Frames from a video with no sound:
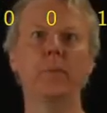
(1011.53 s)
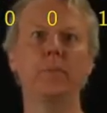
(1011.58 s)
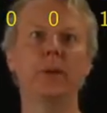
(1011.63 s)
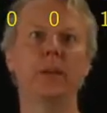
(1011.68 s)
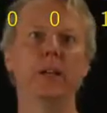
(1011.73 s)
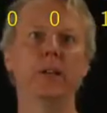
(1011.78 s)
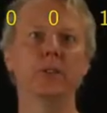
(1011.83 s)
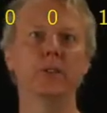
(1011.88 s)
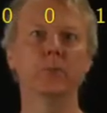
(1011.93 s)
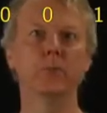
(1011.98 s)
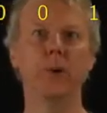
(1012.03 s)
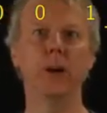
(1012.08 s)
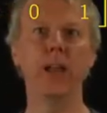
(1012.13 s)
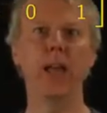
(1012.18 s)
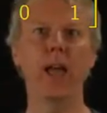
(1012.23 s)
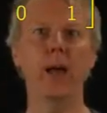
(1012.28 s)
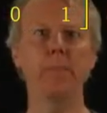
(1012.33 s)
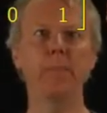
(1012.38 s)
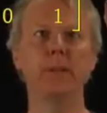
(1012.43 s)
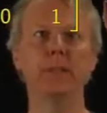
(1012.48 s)
Because what
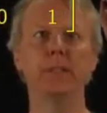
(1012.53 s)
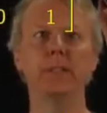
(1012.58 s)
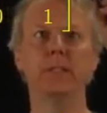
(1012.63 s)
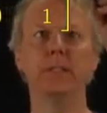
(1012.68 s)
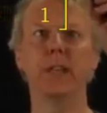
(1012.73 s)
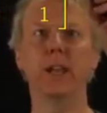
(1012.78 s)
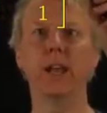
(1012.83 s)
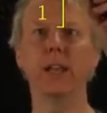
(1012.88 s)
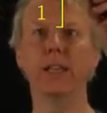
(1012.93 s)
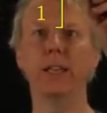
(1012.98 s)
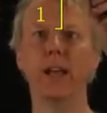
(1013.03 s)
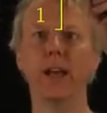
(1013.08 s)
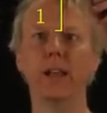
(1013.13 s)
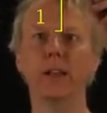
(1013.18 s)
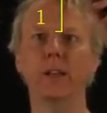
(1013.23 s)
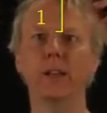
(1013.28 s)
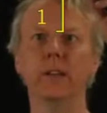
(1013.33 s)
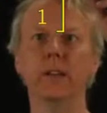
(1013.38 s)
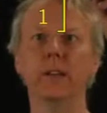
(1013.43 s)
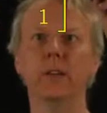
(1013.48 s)
happens is that I get
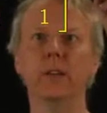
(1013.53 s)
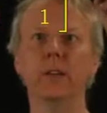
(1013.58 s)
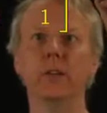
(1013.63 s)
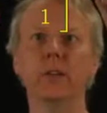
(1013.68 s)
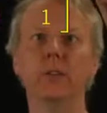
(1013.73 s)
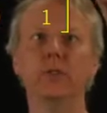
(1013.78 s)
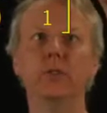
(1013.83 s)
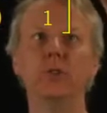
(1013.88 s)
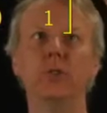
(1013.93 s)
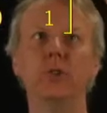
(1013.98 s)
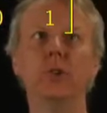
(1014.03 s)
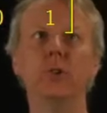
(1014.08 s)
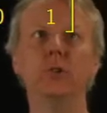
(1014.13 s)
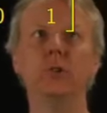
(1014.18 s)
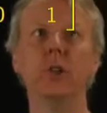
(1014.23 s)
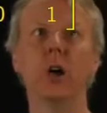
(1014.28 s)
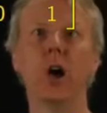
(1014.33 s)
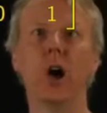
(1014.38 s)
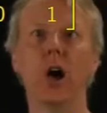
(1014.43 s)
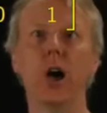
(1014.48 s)
2
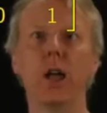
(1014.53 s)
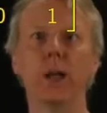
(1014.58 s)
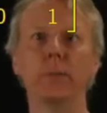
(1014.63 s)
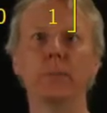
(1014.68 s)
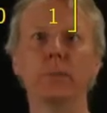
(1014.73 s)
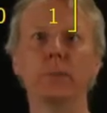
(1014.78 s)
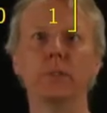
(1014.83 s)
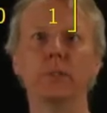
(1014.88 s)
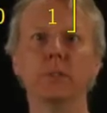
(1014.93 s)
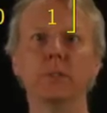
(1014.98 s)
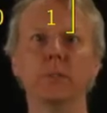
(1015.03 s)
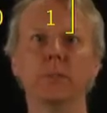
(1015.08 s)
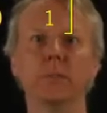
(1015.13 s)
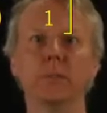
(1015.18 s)
times,